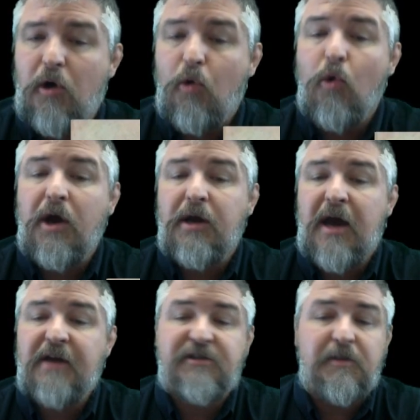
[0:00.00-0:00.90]

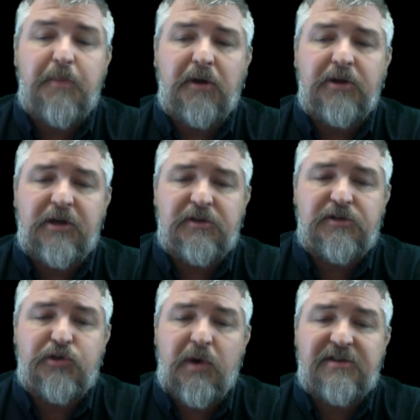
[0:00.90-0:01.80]
organized the building of the
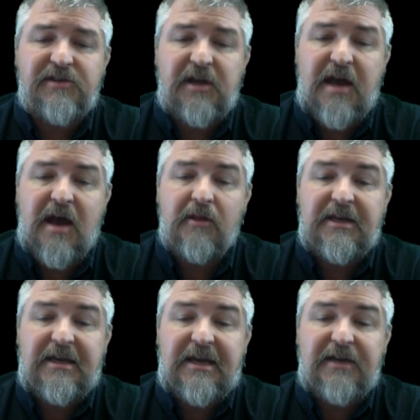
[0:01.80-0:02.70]
Suez Canal
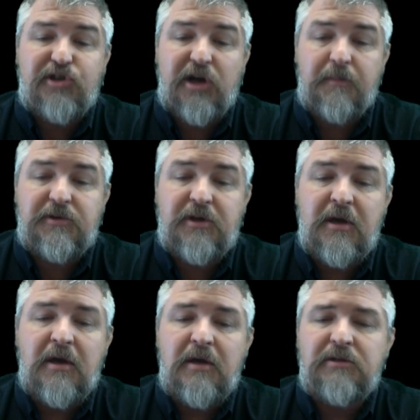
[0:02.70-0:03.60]
in Egypt
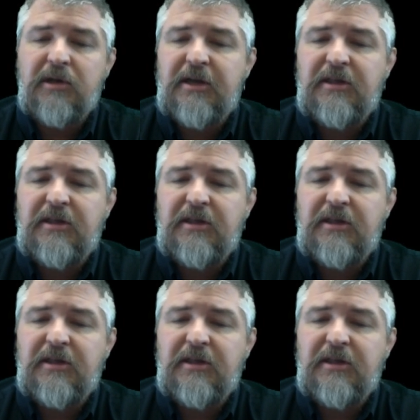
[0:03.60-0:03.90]
to link the